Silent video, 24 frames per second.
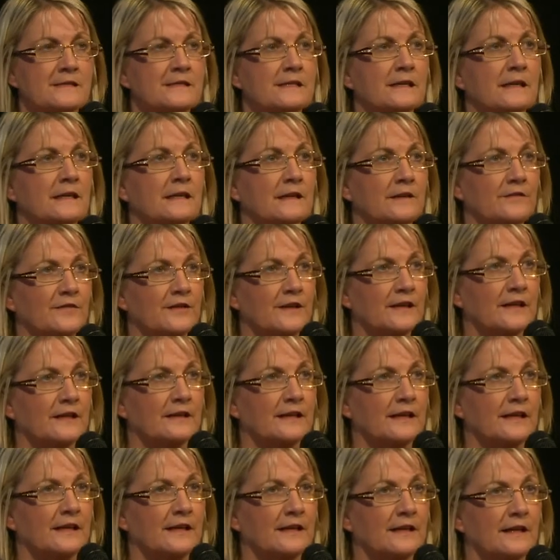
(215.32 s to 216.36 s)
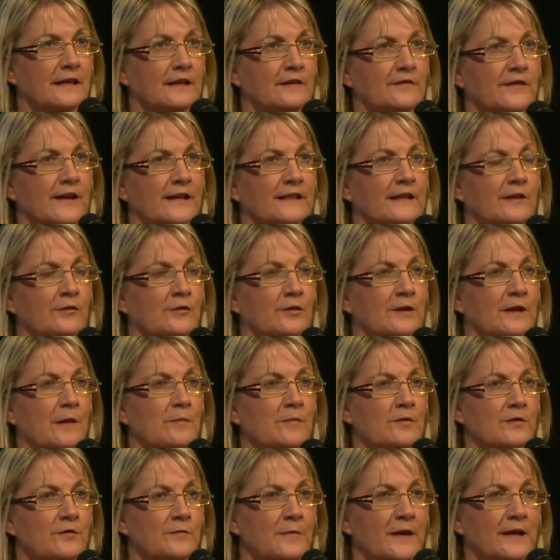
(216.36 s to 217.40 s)
Significantly. In fact, there are a
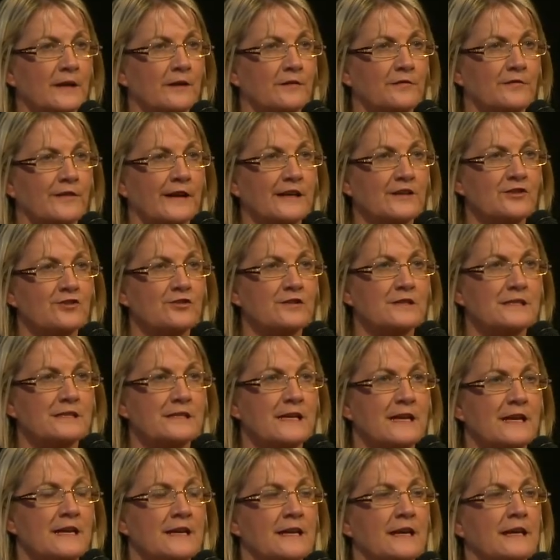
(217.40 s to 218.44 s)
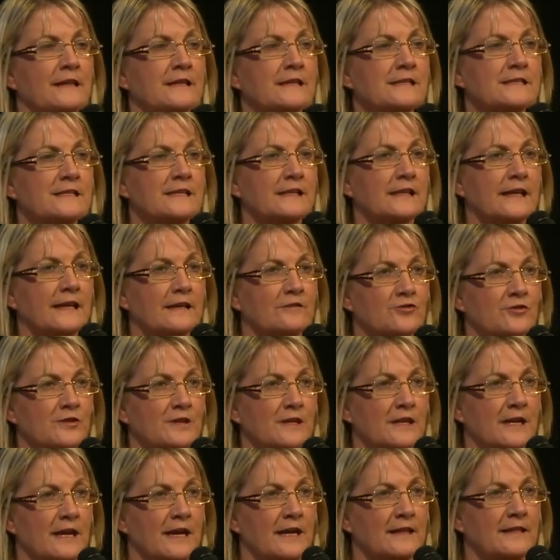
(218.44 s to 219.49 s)
number of manufacturers in this
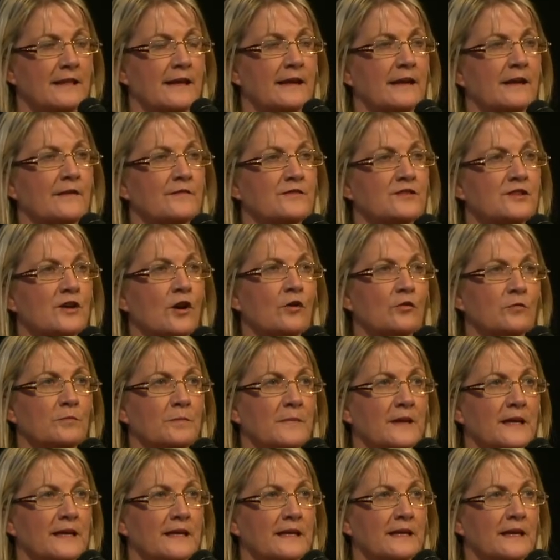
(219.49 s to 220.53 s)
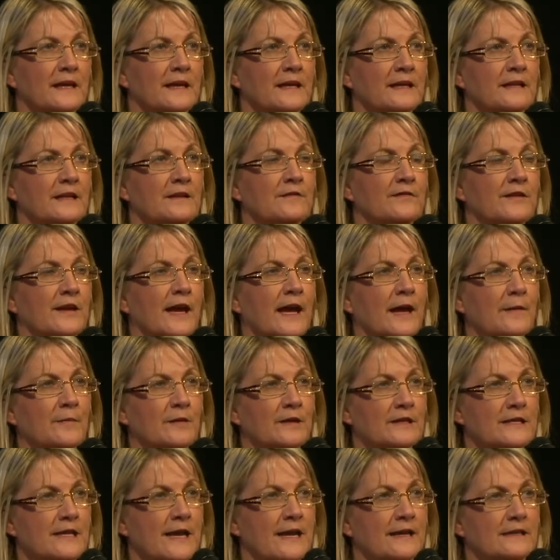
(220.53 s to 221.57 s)
electorate that have told me that if
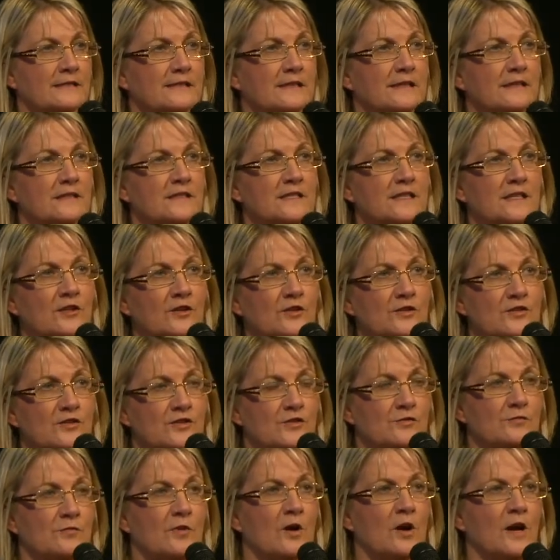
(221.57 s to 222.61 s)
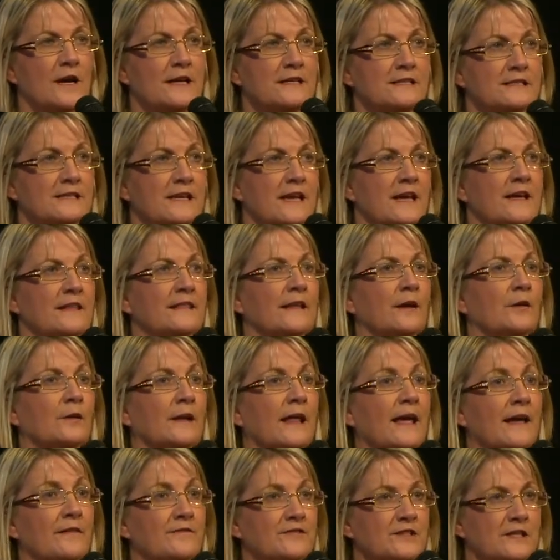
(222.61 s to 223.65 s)
carbon tax continues to rise,
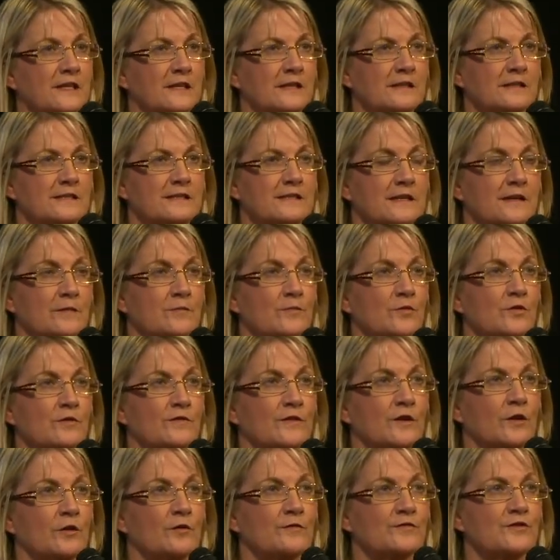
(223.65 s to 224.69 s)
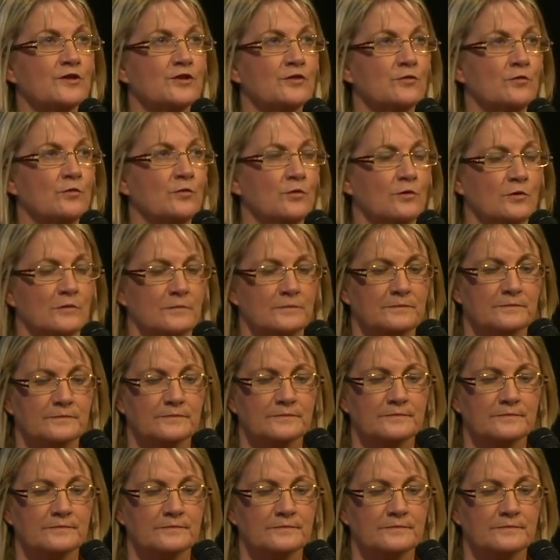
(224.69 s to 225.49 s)
they'll have to consider moving offshore.